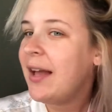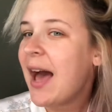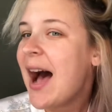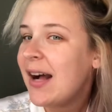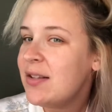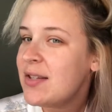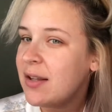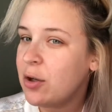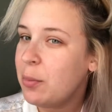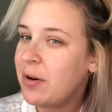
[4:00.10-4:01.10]
like it adds a
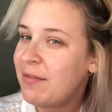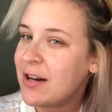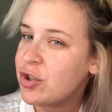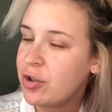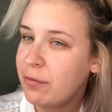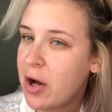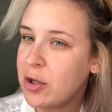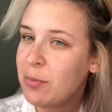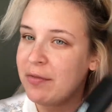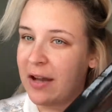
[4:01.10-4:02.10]
little bit of extra
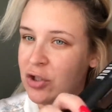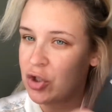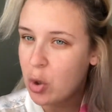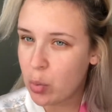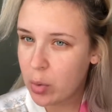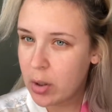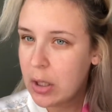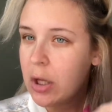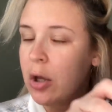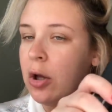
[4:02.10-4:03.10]
volume if I don't
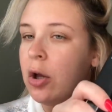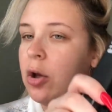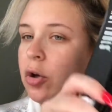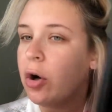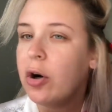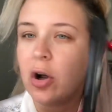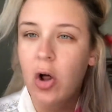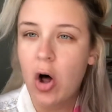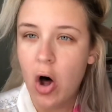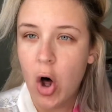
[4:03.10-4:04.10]

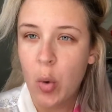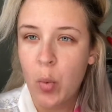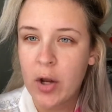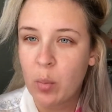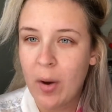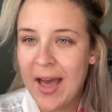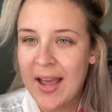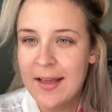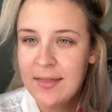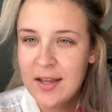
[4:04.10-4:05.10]
curl all one
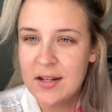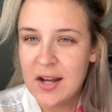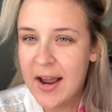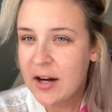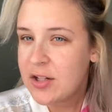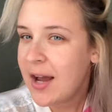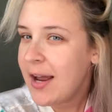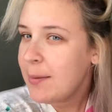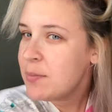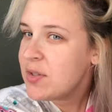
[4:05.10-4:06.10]
way the entire
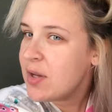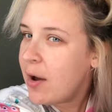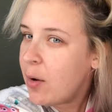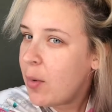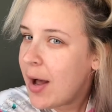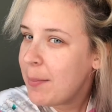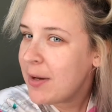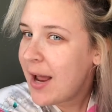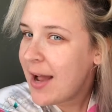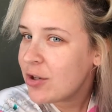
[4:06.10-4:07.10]
time. So I'm
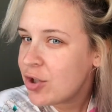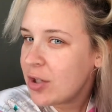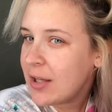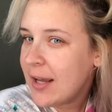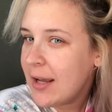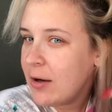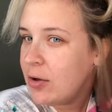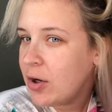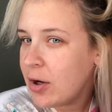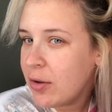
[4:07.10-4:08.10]
gonna actually
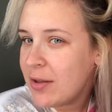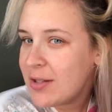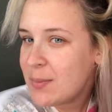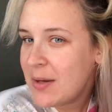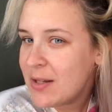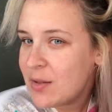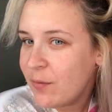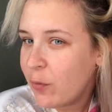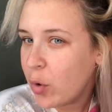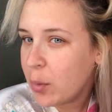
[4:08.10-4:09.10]
curl this piece
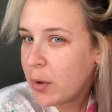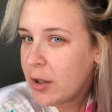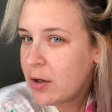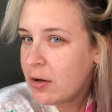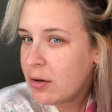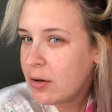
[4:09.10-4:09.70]
forward.